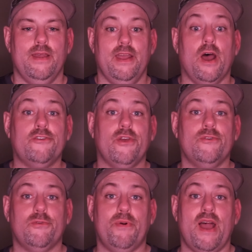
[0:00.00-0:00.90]
And also,
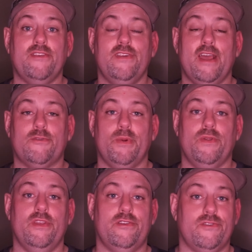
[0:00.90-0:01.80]
surprise announcement
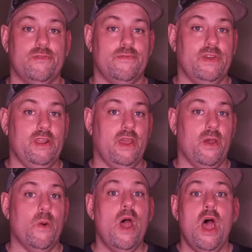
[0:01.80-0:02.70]
on this
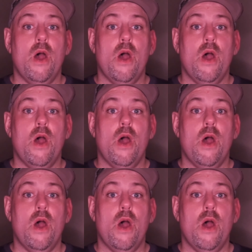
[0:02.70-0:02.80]
video,